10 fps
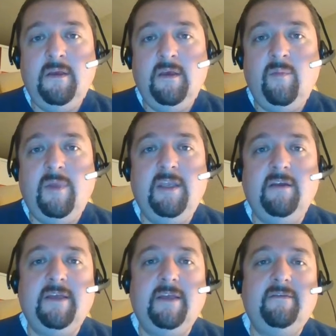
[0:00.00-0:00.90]

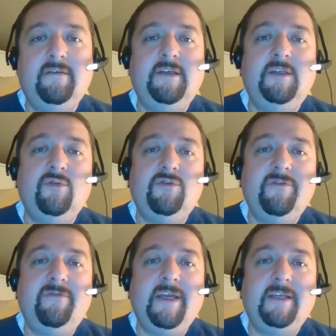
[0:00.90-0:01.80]
meaning that it would
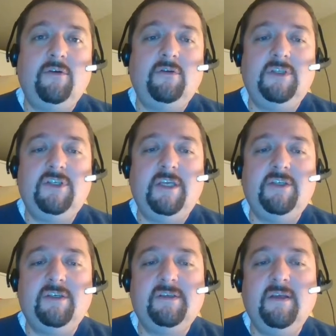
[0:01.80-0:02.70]
reflect all the
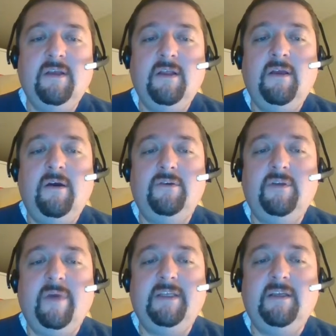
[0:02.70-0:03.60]
changes
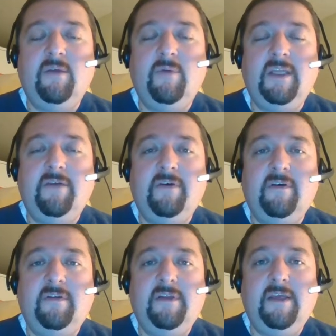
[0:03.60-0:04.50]
automatically
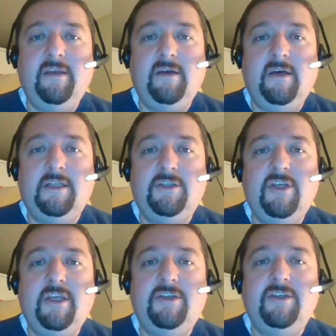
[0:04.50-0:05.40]
whenever they are
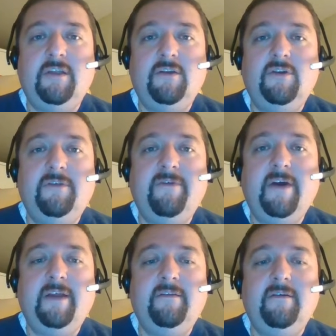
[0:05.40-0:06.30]
changed and
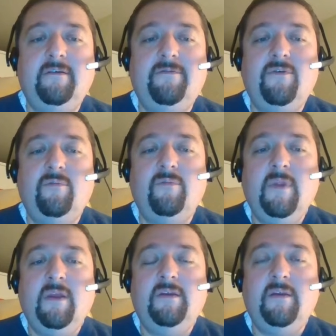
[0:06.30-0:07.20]
notified from
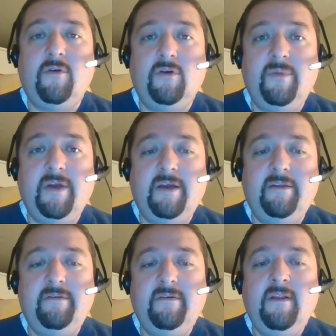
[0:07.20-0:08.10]
the code
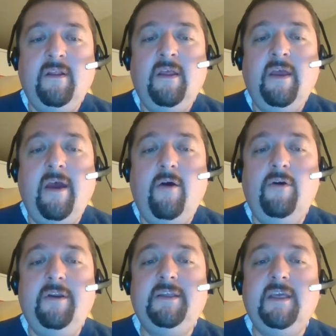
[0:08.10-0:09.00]
behind.
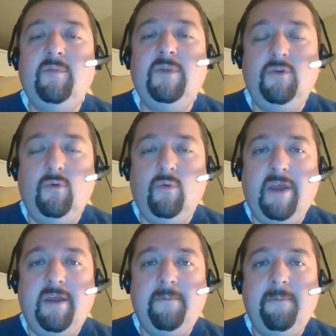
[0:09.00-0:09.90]
Or it can be
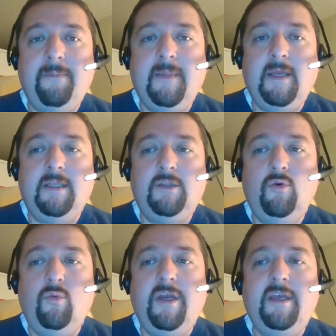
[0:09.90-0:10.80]
two-way.
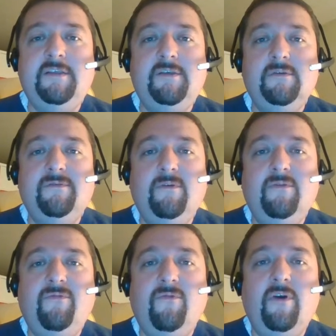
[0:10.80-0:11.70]
Two-way is useful
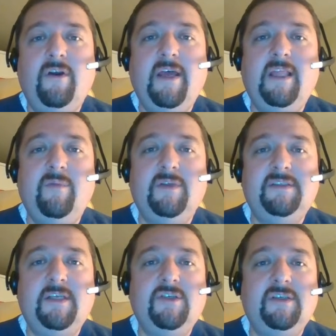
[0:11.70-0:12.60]
for elements
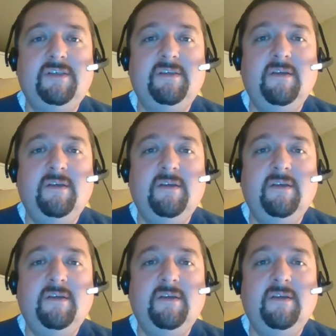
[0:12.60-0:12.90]
such as